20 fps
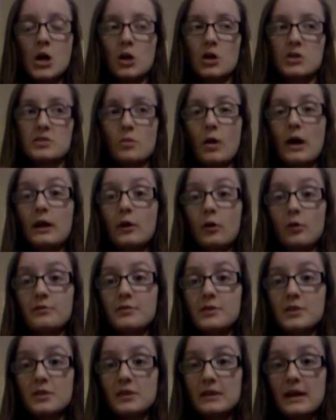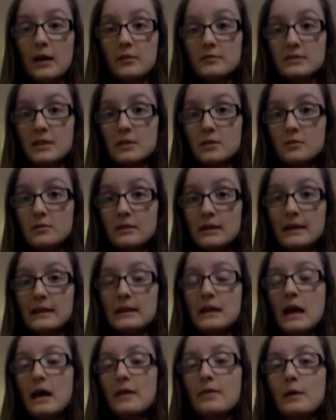Because quite a lot of the girls at
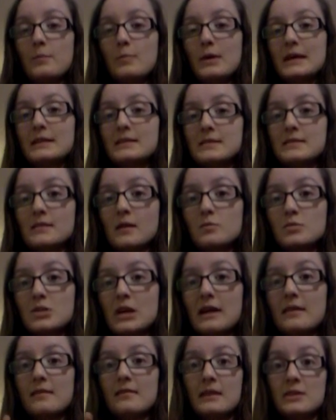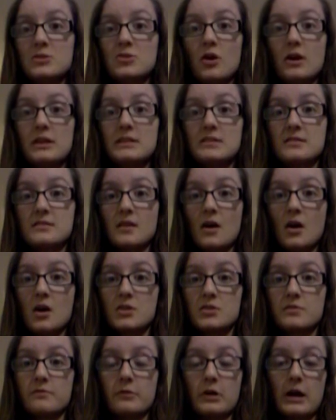uni, they picked a subject, they tried to
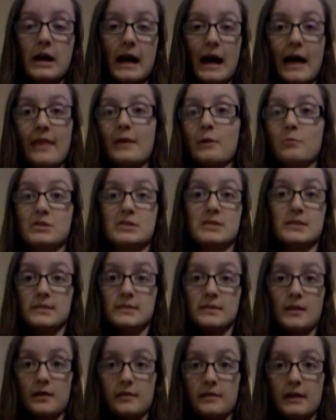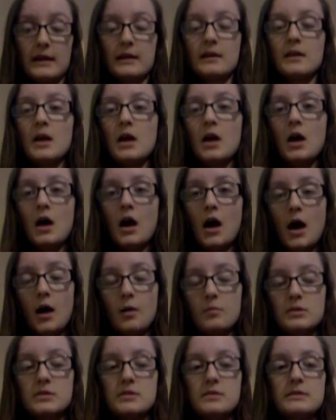search for it, and there was just nothing.
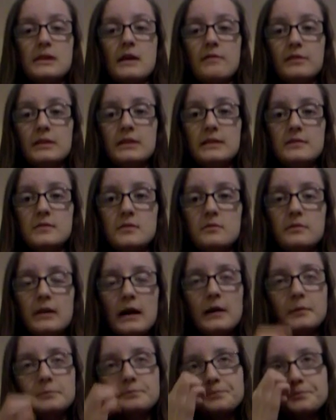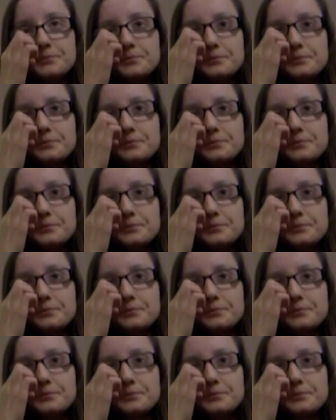So definitely do that.